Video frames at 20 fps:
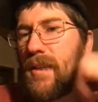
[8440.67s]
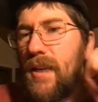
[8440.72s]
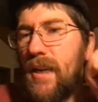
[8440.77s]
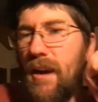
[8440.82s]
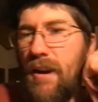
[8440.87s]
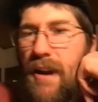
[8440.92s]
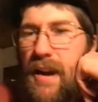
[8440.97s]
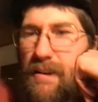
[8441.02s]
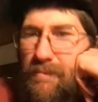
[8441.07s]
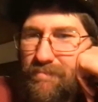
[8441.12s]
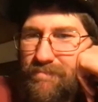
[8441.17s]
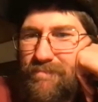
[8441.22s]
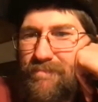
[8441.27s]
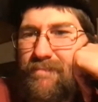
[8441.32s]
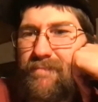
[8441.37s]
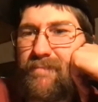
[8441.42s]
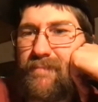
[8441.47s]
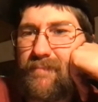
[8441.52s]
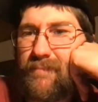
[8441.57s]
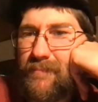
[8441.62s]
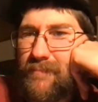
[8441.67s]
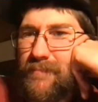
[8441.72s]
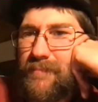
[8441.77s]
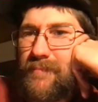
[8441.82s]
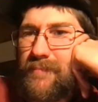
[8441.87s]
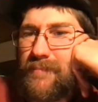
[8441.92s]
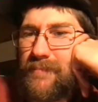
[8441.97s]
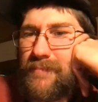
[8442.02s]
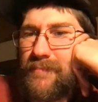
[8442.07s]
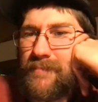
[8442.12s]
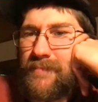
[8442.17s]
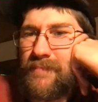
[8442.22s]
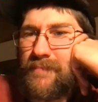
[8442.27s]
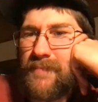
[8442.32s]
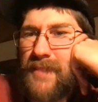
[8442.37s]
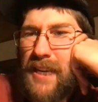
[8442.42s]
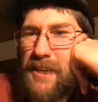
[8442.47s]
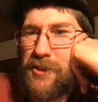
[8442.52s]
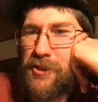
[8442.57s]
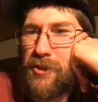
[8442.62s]
right.
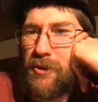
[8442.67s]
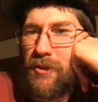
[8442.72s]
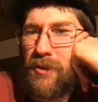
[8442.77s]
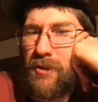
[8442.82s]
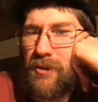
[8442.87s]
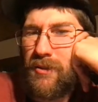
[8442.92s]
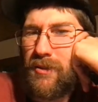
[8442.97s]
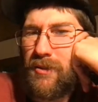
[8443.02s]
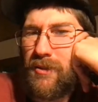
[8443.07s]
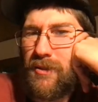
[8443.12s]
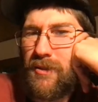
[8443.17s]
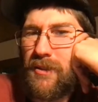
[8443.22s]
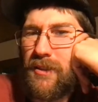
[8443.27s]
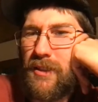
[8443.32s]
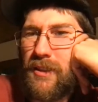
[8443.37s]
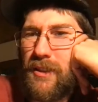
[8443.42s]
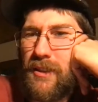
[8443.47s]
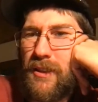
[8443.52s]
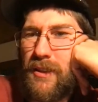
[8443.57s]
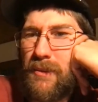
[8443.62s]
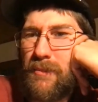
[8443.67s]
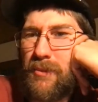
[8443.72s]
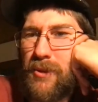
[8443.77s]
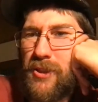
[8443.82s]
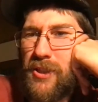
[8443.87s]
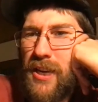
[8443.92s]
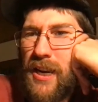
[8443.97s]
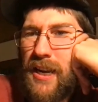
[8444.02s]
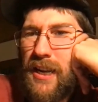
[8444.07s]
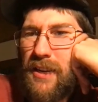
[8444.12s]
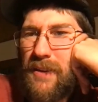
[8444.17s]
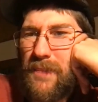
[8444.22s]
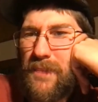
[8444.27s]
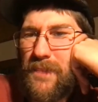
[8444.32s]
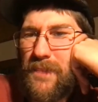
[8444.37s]
Thanks, Joel. Appreciate it.